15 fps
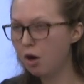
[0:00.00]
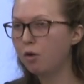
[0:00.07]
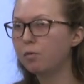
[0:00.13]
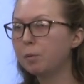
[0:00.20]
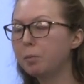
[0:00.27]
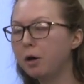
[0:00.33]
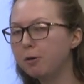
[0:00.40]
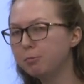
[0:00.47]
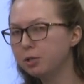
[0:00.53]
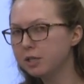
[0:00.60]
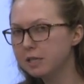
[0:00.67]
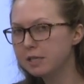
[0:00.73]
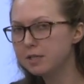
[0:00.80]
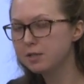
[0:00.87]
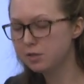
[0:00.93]

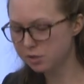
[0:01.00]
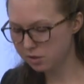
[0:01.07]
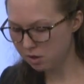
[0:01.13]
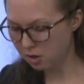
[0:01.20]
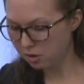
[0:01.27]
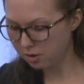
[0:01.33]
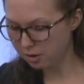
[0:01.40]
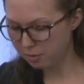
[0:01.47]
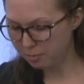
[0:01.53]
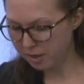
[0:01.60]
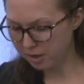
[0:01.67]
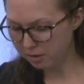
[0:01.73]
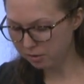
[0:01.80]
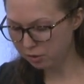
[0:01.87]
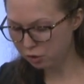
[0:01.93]
Republicans are
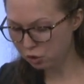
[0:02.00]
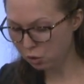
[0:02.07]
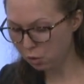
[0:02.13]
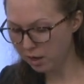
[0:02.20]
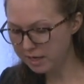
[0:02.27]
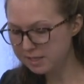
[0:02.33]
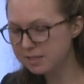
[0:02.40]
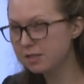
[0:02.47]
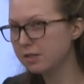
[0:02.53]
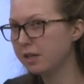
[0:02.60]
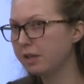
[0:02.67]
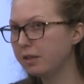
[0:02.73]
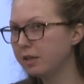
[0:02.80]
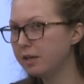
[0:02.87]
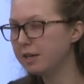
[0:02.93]
about twice as
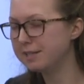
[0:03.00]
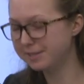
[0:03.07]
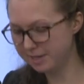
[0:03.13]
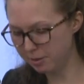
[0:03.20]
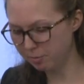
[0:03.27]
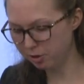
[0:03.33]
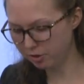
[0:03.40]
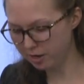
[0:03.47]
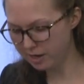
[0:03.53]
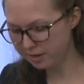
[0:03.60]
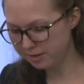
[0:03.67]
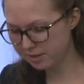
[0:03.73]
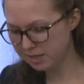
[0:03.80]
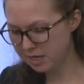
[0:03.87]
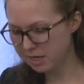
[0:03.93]
likely as
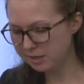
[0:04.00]
Democrats